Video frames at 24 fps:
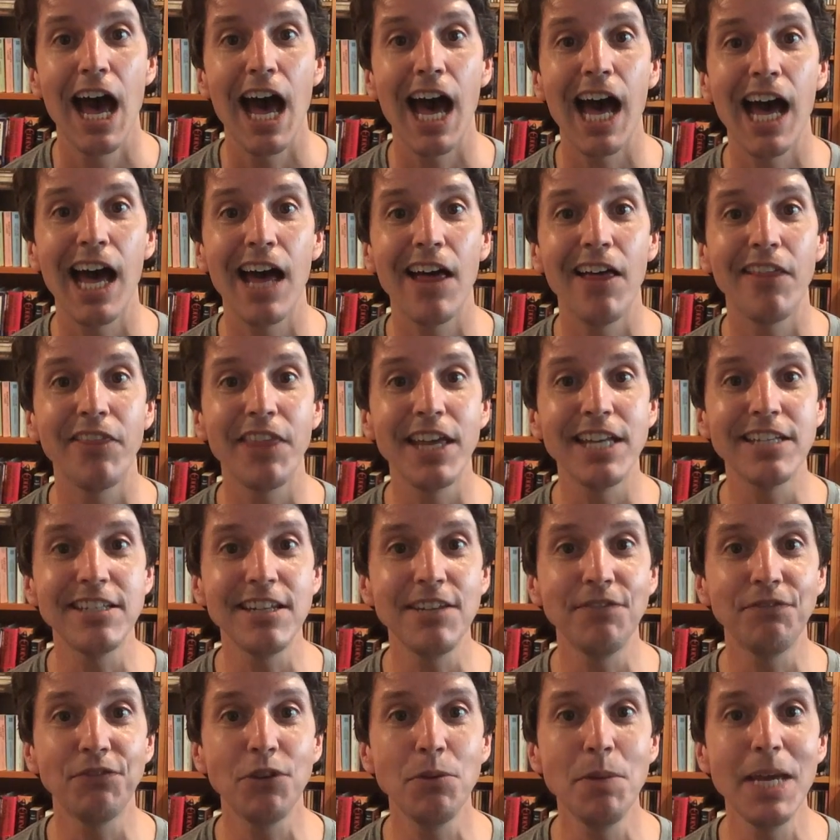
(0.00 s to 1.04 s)
That's
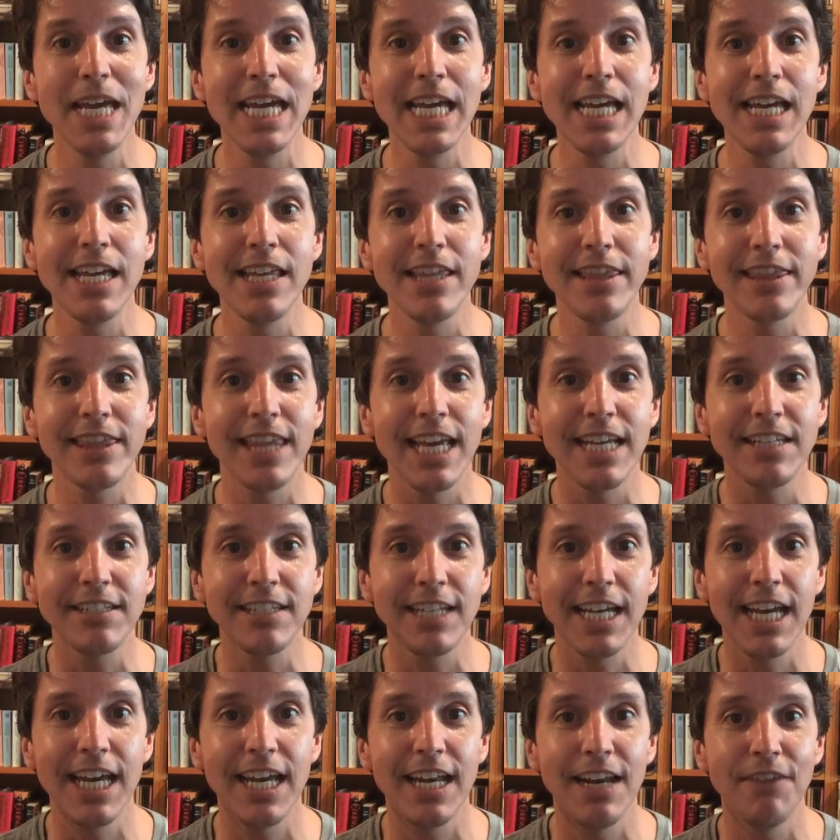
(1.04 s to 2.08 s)
it for me. Thanks
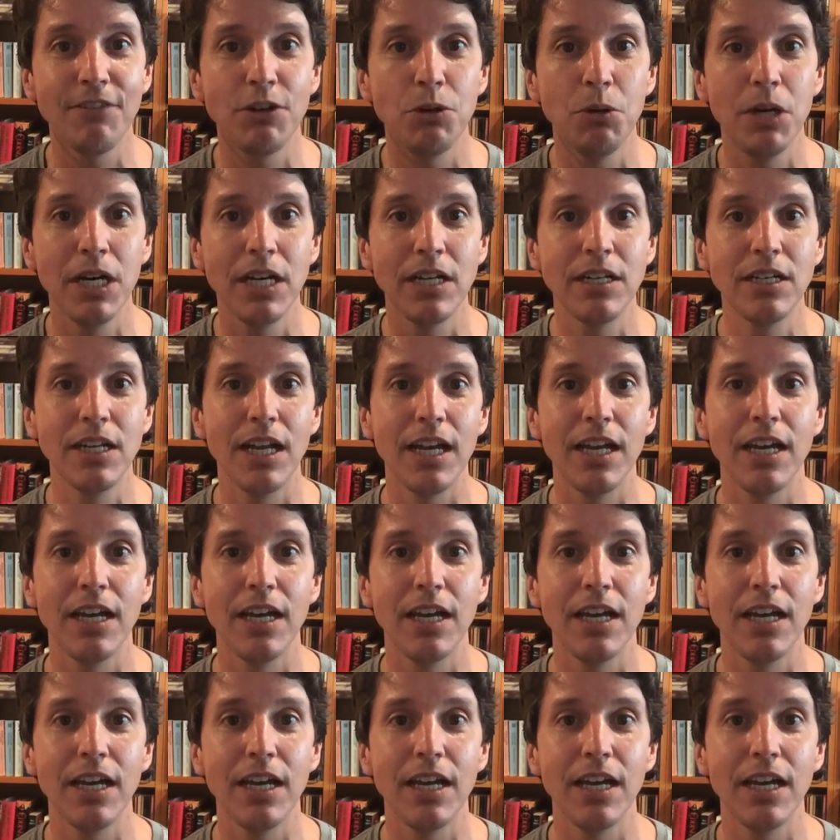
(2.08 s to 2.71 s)
again, everyone,